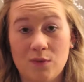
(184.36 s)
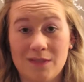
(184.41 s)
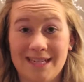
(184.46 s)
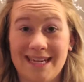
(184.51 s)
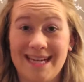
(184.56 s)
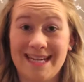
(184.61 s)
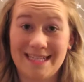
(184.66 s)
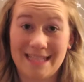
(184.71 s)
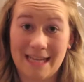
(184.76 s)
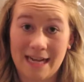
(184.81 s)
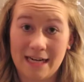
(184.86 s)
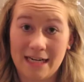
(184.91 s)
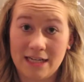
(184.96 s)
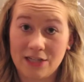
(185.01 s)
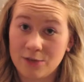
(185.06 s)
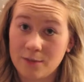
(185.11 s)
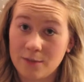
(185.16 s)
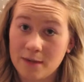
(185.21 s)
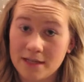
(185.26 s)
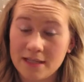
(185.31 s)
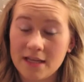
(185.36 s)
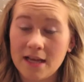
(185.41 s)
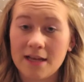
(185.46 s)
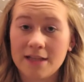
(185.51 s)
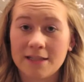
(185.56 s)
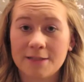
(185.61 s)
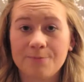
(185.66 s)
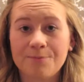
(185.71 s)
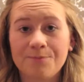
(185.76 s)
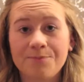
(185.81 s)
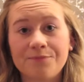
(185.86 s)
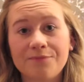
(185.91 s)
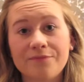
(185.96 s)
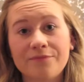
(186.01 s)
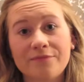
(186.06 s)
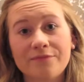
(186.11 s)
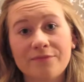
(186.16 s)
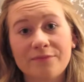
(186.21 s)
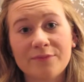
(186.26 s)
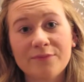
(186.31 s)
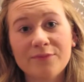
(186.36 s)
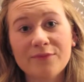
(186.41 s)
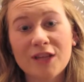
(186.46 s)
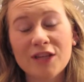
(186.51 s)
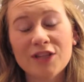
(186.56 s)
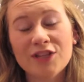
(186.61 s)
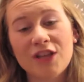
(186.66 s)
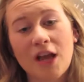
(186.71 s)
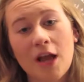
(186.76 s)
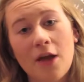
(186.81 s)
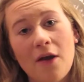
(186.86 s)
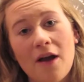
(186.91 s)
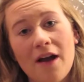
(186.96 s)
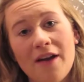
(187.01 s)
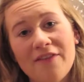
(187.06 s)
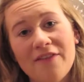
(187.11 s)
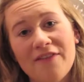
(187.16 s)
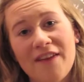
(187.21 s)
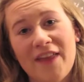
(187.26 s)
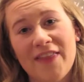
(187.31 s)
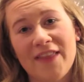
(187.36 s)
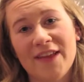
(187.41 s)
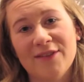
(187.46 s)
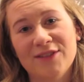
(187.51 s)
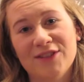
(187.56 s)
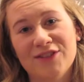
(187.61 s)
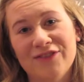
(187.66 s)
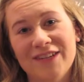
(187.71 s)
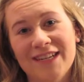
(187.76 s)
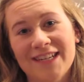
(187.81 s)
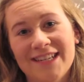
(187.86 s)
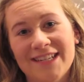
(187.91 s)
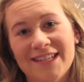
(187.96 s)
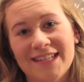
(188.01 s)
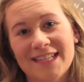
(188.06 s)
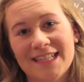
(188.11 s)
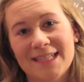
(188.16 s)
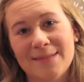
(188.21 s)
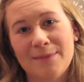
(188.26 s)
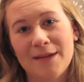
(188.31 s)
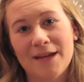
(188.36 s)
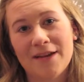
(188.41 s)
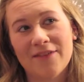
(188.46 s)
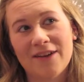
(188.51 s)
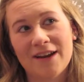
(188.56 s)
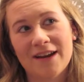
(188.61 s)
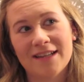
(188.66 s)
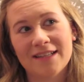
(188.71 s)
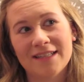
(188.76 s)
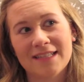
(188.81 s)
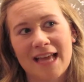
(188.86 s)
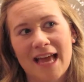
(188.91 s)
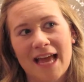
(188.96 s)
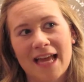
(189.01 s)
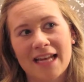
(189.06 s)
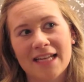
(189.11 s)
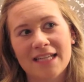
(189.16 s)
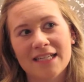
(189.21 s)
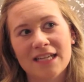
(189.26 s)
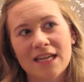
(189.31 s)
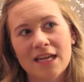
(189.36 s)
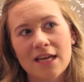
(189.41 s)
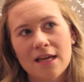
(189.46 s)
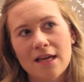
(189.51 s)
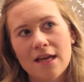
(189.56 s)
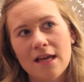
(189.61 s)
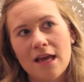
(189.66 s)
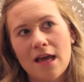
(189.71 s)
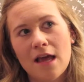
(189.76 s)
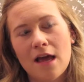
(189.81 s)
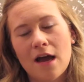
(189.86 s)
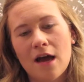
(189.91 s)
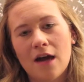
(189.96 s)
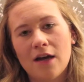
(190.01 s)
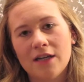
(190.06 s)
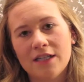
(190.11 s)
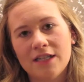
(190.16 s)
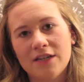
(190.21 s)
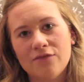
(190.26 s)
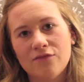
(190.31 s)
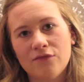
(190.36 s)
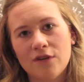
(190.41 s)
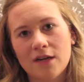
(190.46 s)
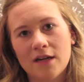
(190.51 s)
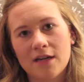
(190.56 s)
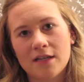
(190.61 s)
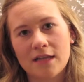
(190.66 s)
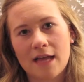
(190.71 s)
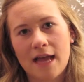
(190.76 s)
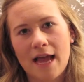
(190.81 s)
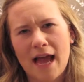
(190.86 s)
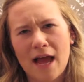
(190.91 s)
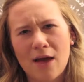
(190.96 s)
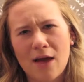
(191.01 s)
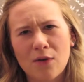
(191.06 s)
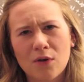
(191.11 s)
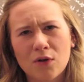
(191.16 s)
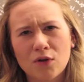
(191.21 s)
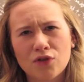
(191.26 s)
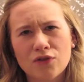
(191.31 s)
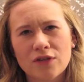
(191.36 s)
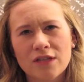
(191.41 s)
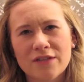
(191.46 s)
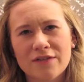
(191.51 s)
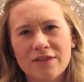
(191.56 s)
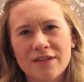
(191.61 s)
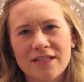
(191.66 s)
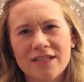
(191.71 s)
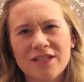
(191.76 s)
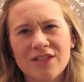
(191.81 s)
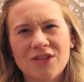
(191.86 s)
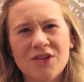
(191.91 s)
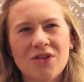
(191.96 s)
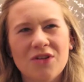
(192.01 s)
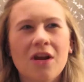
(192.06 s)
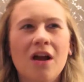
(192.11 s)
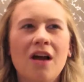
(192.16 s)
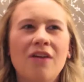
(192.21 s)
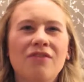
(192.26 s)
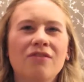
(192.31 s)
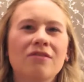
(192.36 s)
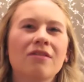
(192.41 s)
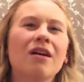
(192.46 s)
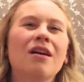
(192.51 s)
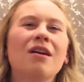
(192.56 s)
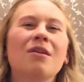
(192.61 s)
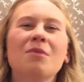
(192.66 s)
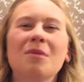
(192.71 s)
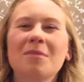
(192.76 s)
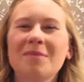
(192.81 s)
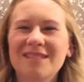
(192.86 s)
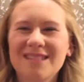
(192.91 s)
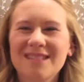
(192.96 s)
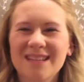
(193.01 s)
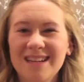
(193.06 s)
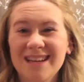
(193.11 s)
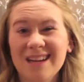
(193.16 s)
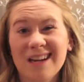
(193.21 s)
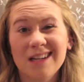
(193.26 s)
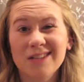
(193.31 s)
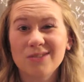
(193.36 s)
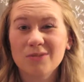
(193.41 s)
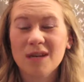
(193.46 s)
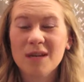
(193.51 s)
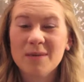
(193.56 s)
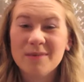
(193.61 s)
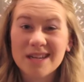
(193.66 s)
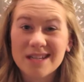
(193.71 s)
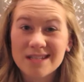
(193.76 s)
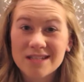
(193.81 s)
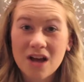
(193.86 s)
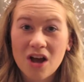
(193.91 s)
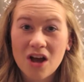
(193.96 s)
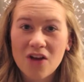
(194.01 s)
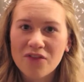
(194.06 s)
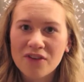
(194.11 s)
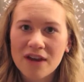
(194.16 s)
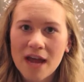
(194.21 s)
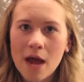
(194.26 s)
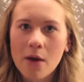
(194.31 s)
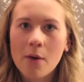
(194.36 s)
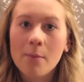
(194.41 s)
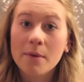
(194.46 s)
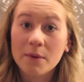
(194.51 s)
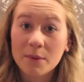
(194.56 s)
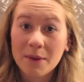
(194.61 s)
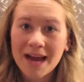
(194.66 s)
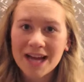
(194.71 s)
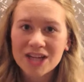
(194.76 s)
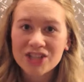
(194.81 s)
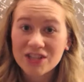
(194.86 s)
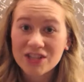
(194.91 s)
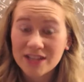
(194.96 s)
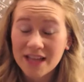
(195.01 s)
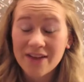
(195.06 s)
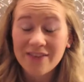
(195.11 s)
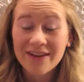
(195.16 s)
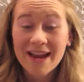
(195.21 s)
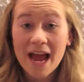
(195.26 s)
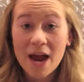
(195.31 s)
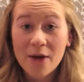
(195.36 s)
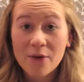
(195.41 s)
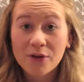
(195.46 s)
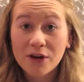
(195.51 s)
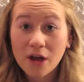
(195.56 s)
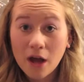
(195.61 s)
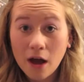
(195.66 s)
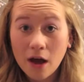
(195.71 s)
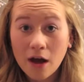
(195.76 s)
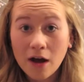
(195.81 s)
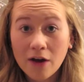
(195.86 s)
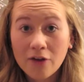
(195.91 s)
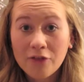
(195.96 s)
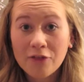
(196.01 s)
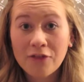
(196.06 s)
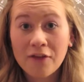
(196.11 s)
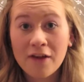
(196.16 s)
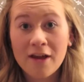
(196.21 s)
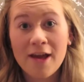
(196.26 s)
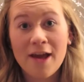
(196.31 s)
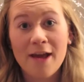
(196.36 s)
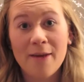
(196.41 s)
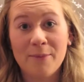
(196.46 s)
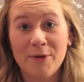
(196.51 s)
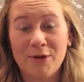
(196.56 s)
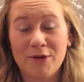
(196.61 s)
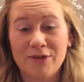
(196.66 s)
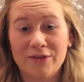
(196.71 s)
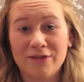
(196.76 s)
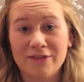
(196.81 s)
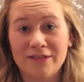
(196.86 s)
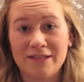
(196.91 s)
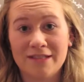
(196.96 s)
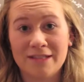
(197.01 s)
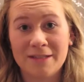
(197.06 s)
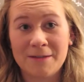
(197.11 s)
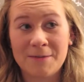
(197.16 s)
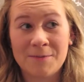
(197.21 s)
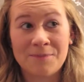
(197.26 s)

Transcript: wasn't exactly to my size. So I found that it was a really good experience, and I didn't realise how long dress fittings took. I thought, oh, we'll be done in like 20 minutes, half an hour, but we're actually there an hour and a half, because